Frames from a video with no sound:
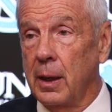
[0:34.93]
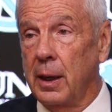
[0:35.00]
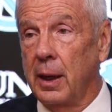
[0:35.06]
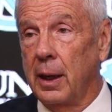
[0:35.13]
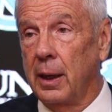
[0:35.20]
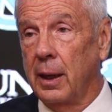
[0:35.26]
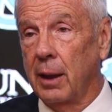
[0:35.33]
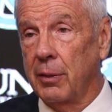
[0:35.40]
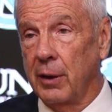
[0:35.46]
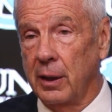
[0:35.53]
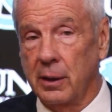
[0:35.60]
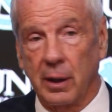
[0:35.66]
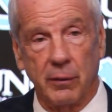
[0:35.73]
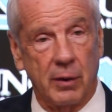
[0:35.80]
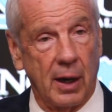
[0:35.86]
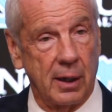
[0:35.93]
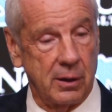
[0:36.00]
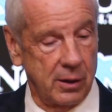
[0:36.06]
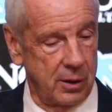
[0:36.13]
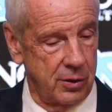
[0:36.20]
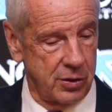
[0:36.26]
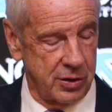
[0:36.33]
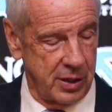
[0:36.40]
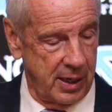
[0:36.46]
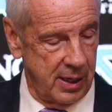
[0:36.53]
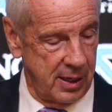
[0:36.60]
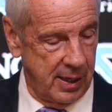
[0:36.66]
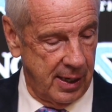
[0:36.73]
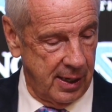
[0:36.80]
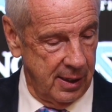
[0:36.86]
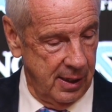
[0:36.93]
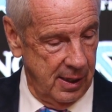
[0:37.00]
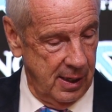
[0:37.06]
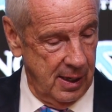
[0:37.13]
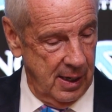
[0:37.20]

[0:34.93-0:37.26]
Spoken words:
And I think they've got to understand that.